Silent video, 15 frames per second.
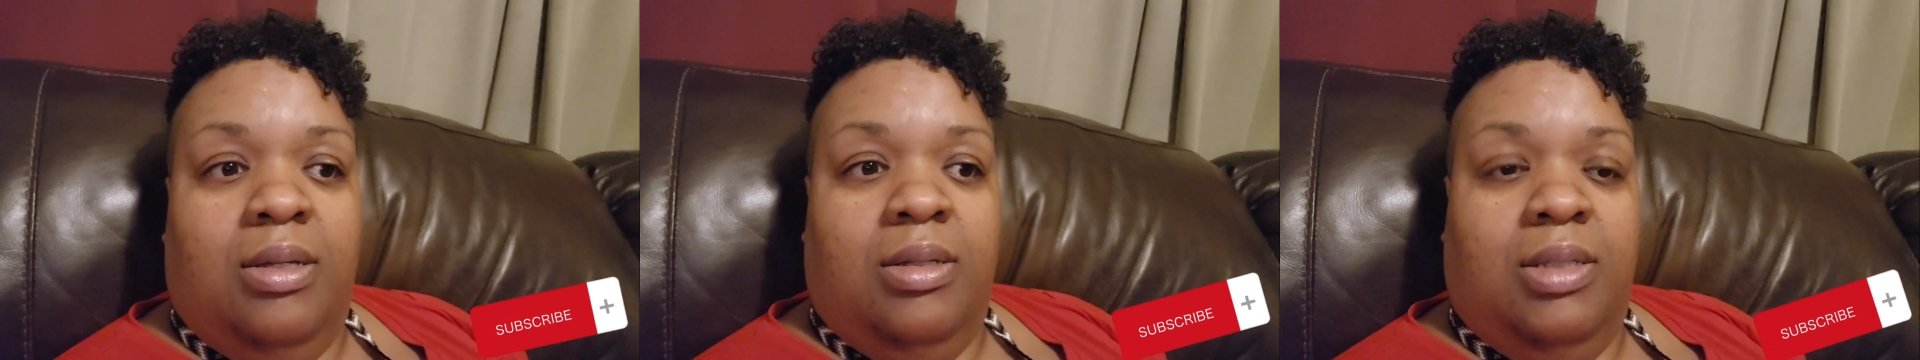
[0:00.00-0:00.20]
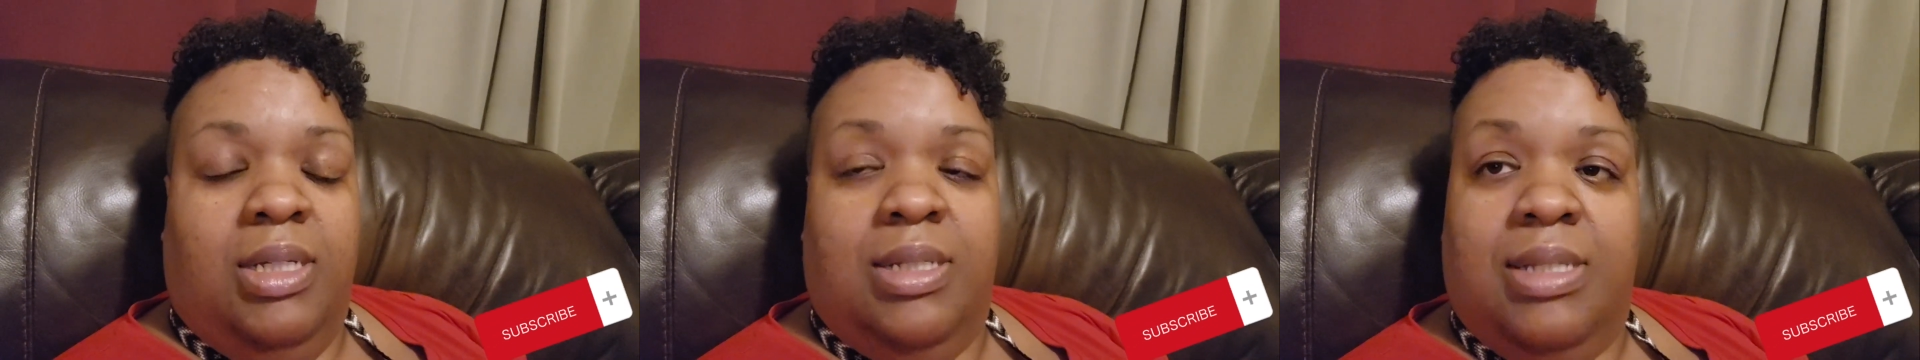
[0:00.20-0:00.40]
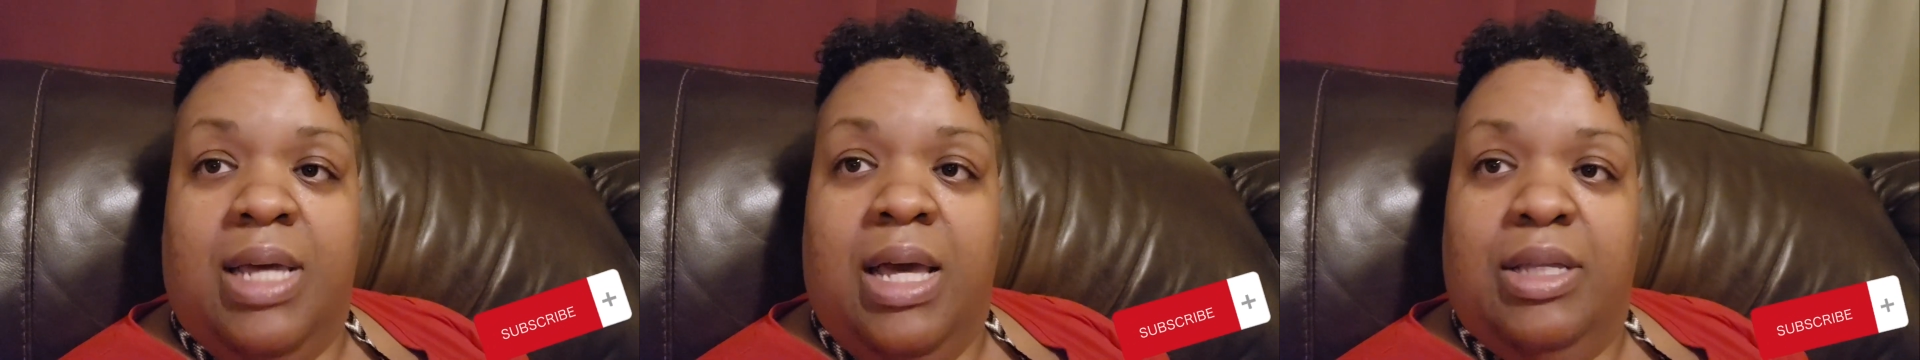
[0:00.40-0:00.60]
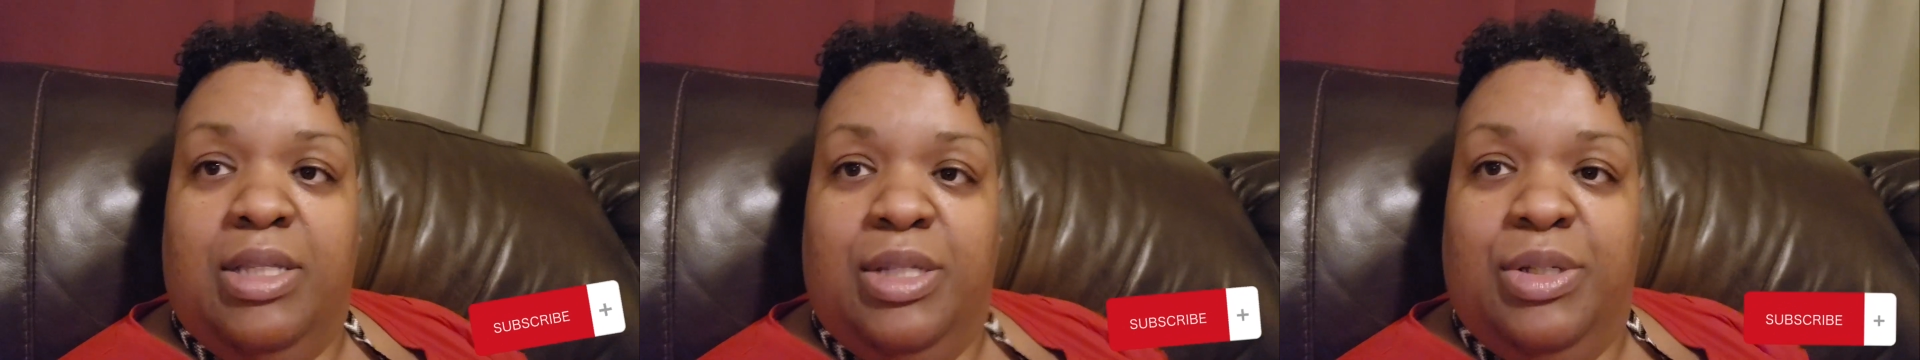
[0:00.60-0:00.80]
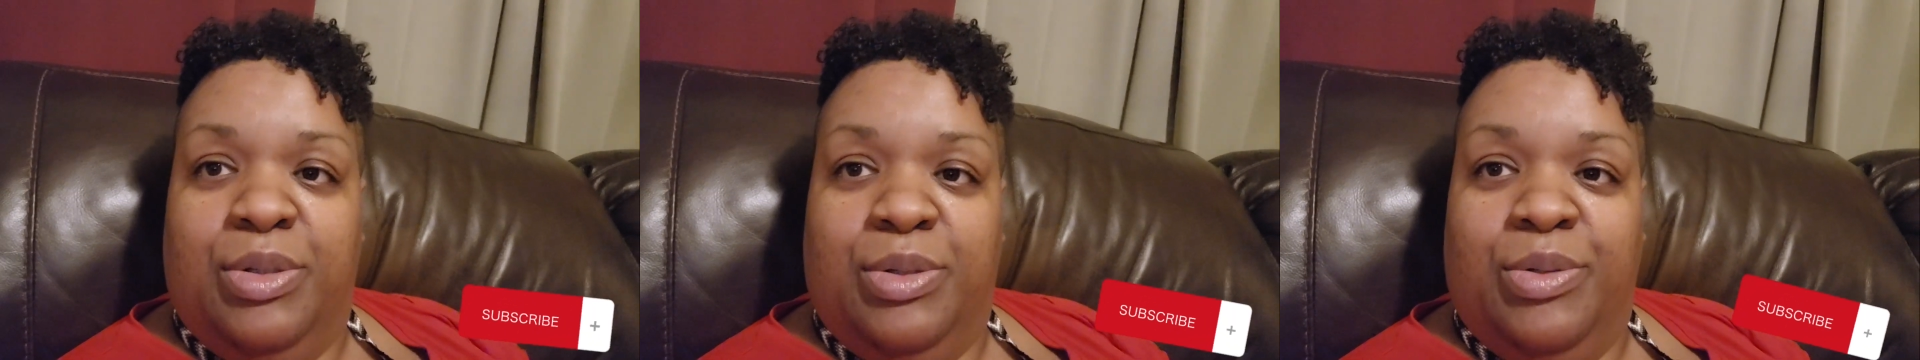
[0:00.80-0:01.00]
decide
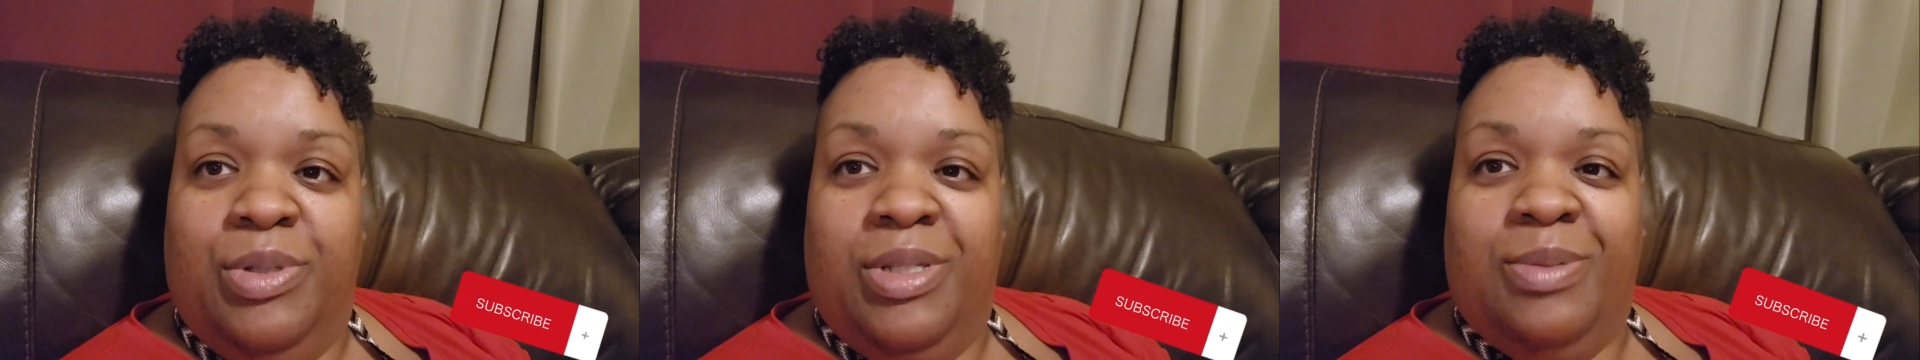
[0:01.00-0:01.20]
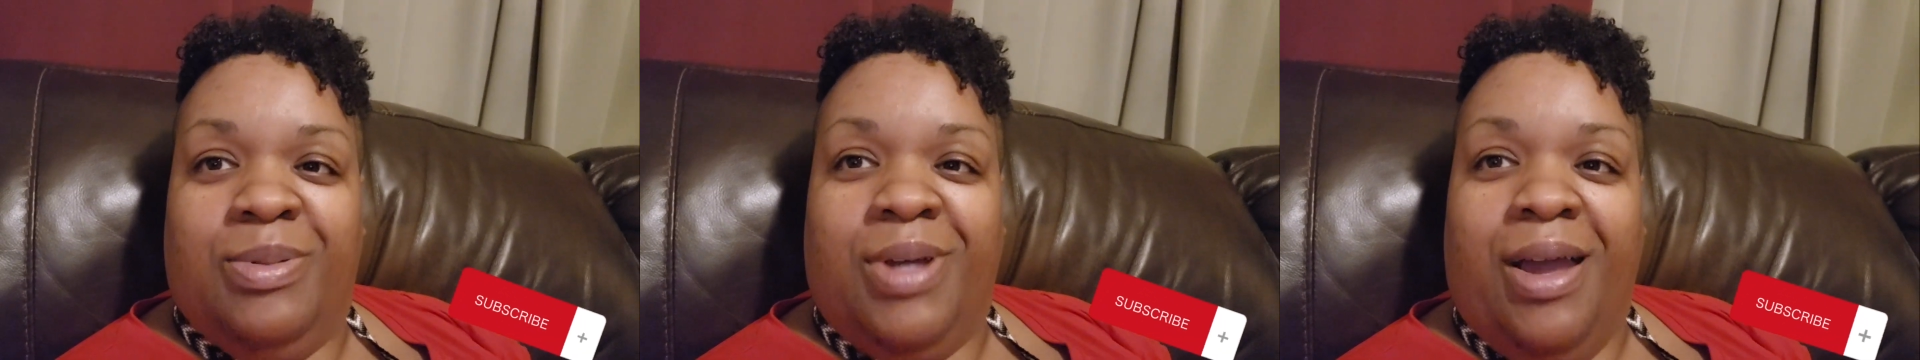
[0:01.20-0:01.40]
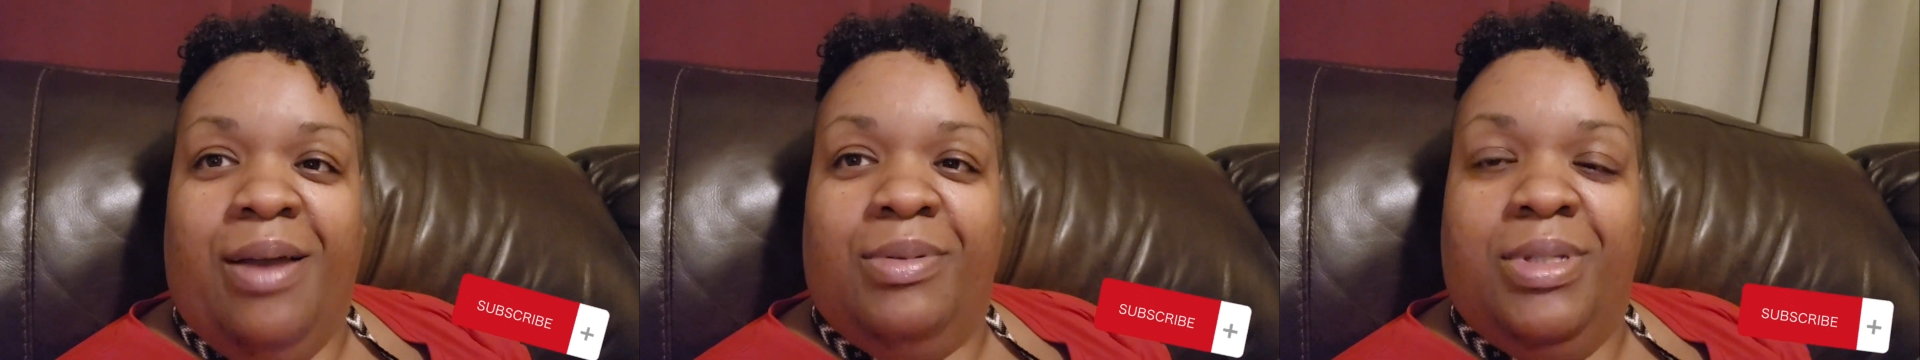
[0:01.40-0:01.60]
to subscribe